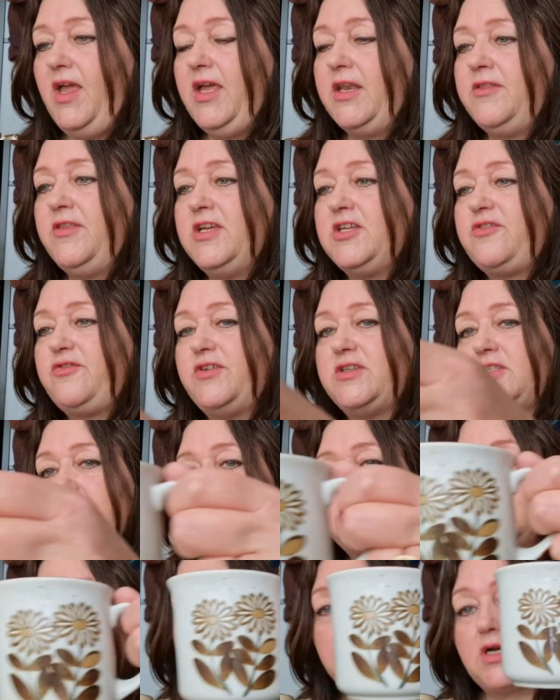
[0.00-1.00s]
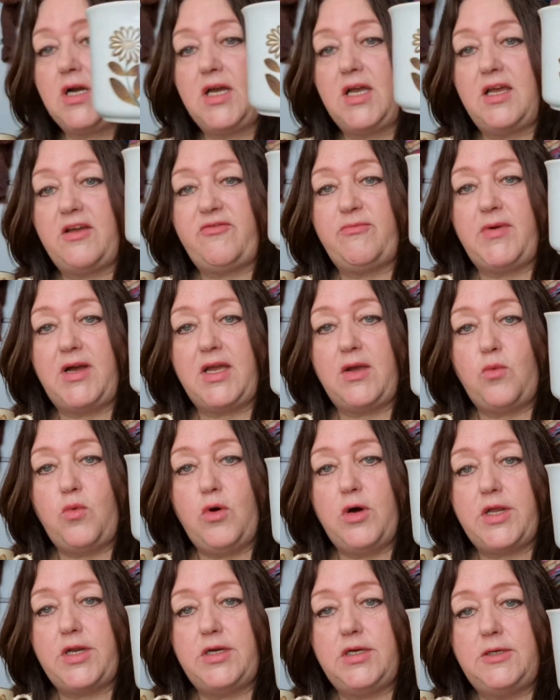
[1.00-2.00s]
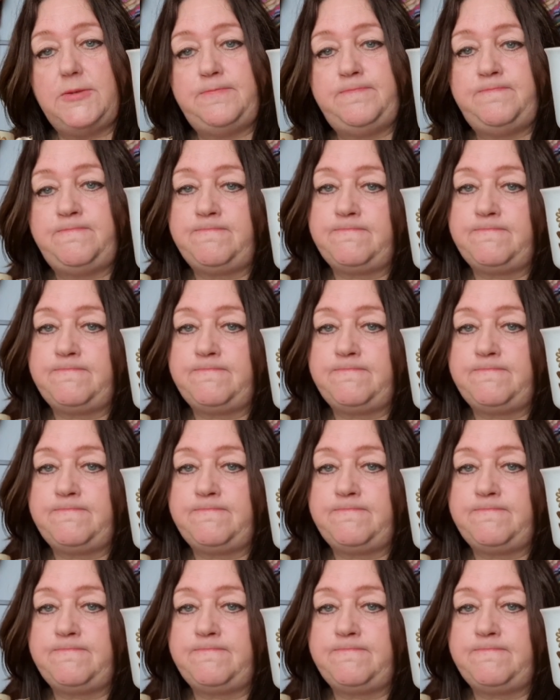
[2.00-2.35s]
In this vintage mug I have my water.